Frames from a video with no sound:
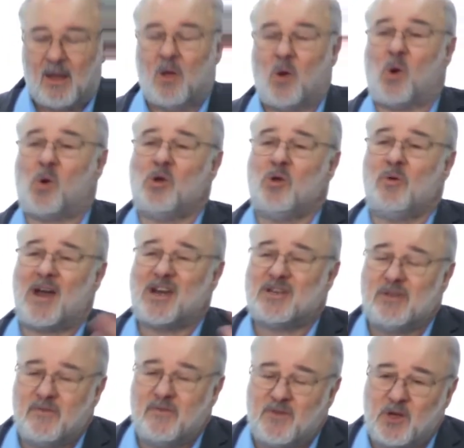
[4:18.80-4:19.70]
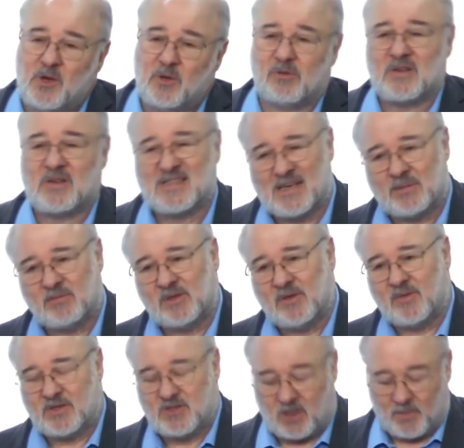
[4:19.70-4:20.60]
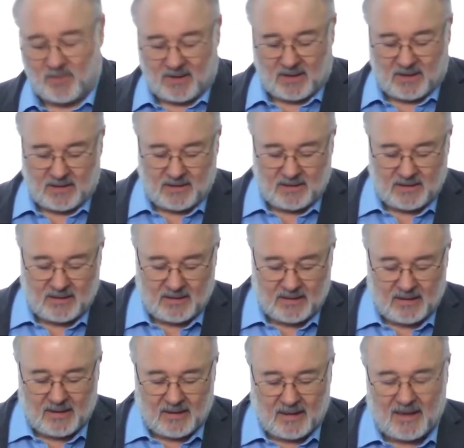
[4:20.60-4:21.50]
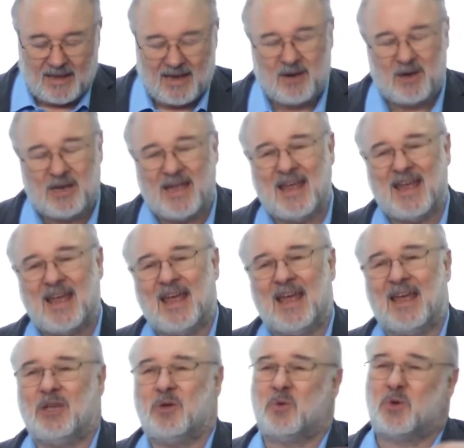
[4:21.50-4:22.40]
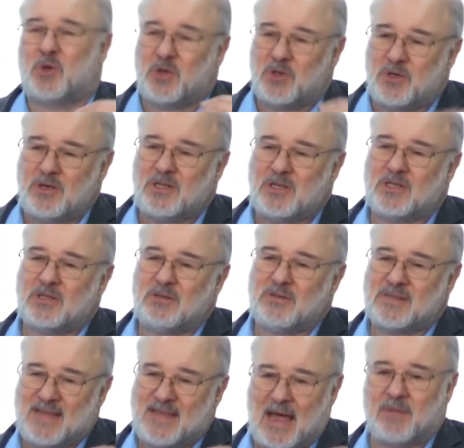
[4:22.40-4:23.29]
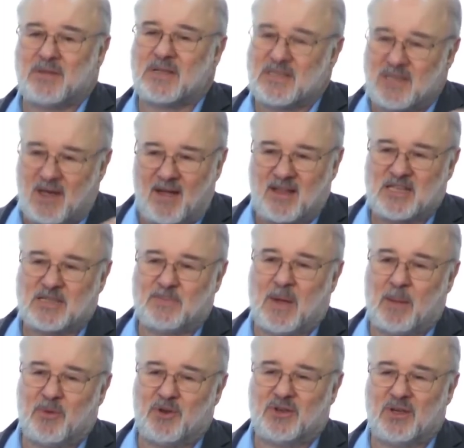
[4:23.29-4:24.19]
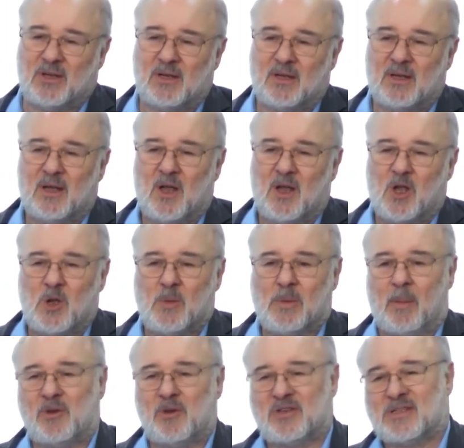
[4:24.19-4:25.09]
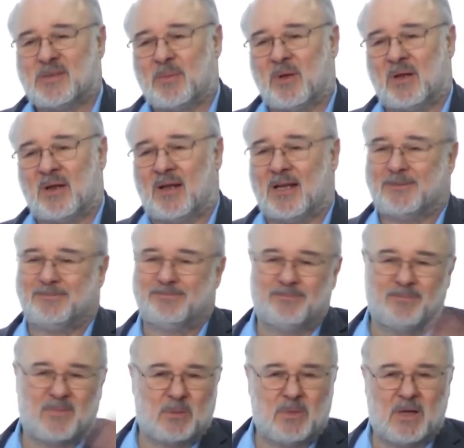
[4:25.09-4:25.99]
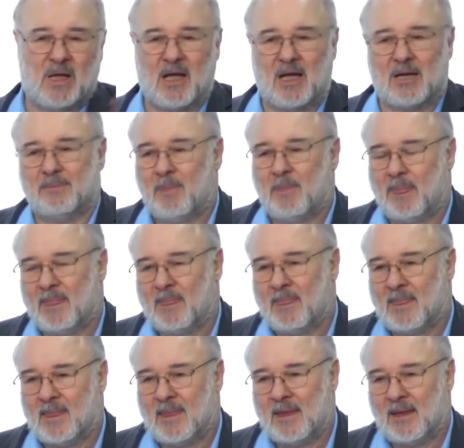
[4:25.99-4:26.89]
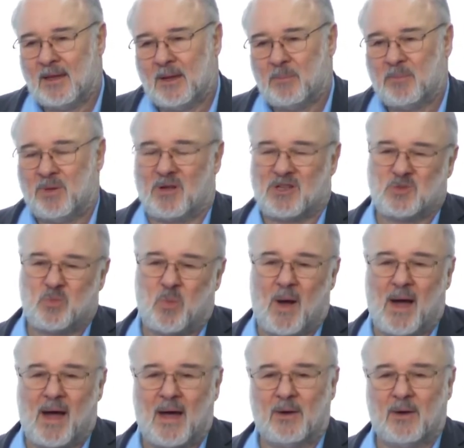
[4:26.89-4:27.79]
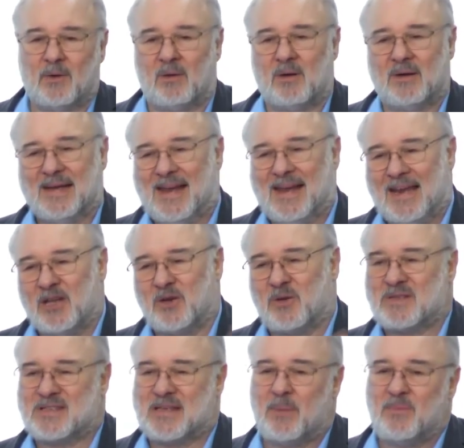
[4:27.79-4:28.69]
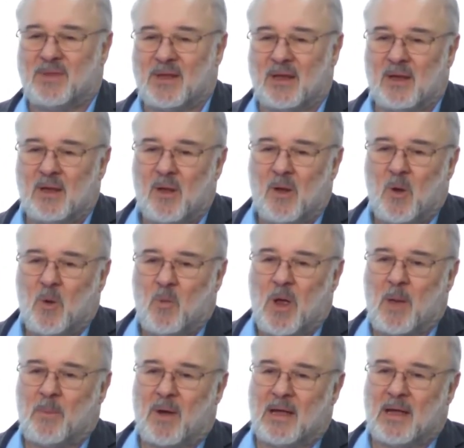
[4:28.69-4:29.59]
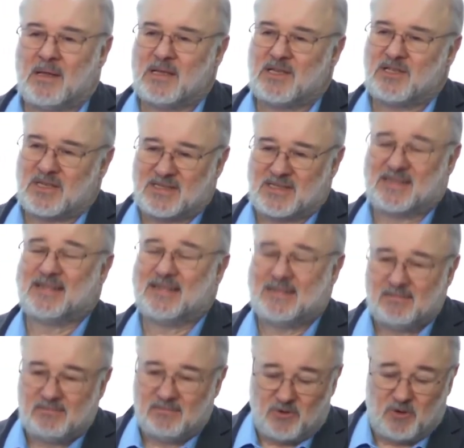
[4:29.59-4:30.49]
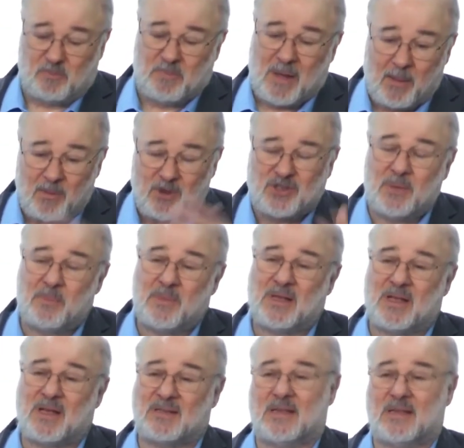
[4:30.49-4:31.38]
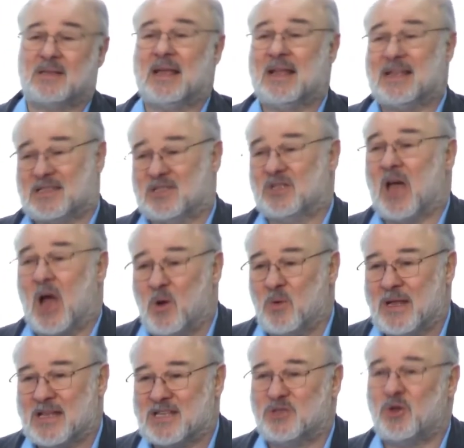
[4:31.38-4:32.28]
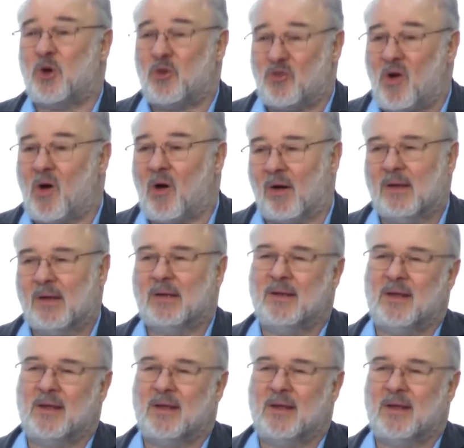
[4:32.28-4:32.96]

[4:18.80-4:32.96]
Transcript: Or you write a review or a summary of a topic. You could do sound science publishing. You publish in something like PLOS ONE or Helion or something, whereby it's just, you publish it because it's not wrong.